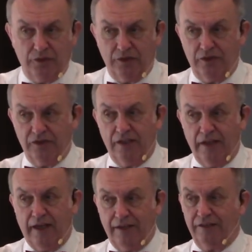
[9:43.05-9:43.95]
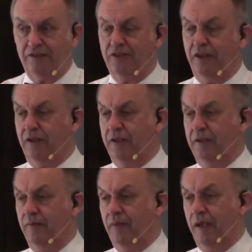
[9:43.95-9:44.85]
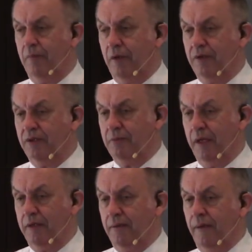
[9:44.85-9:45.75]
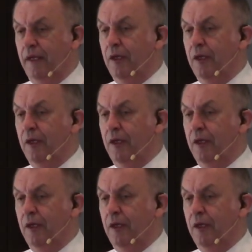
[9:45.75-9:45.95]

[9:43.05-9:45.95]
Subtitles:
We're not going to say that necessarily about these men.